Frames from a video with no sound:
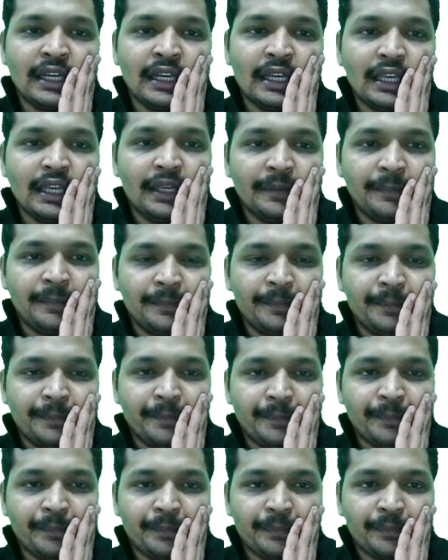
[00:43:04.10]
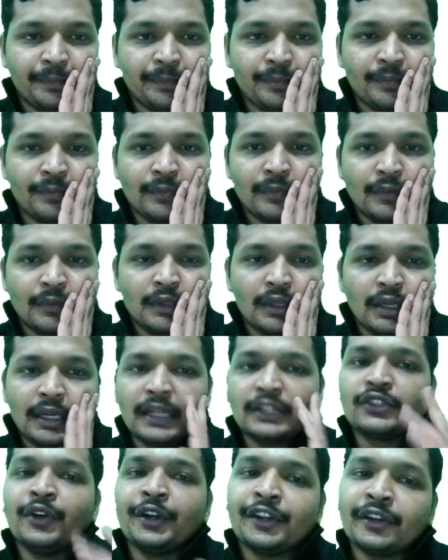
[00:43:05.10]
A. It's
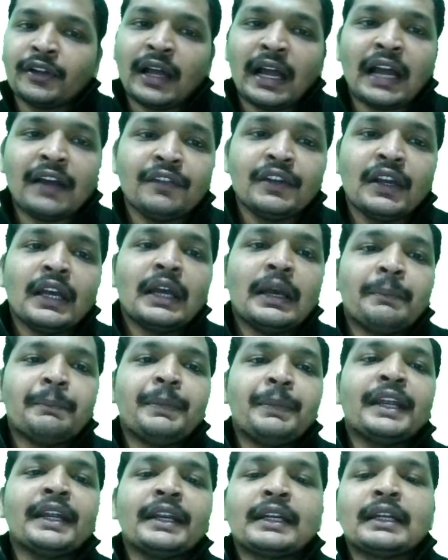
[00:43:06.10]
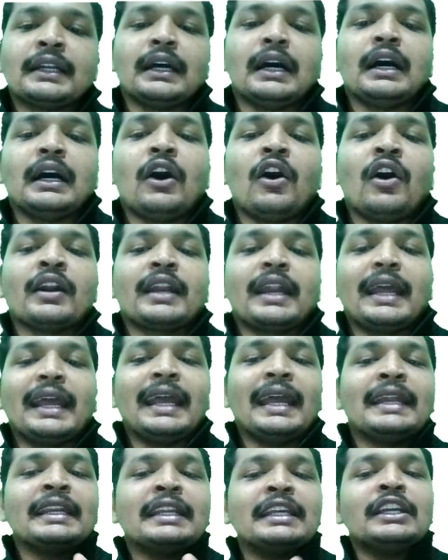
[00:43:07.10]
going to have, be it on
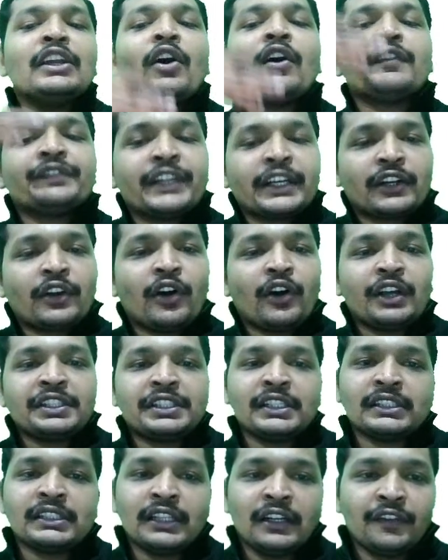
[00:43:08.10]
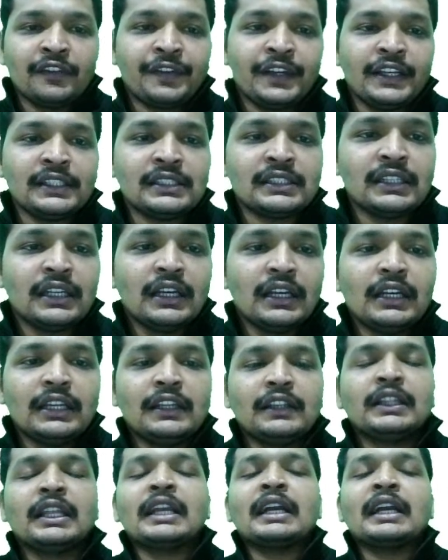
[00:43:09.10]
any of that Gaussian surface. Think